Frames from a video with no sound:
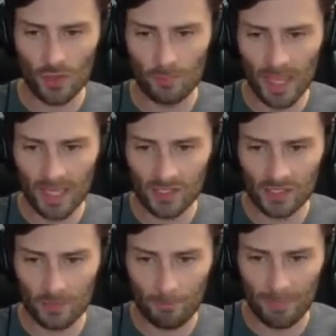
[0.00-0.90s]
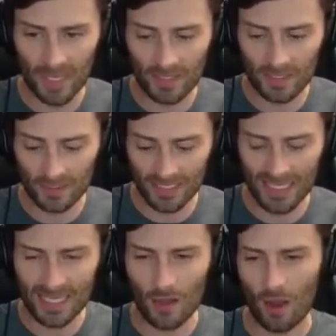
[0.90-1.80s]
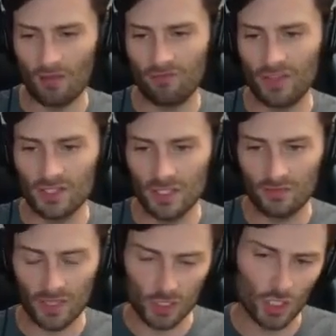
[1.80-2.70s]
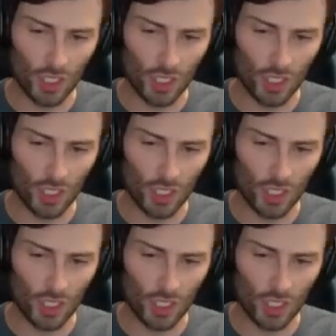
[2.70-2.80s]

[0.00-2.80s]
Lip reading: they're making some big key offensive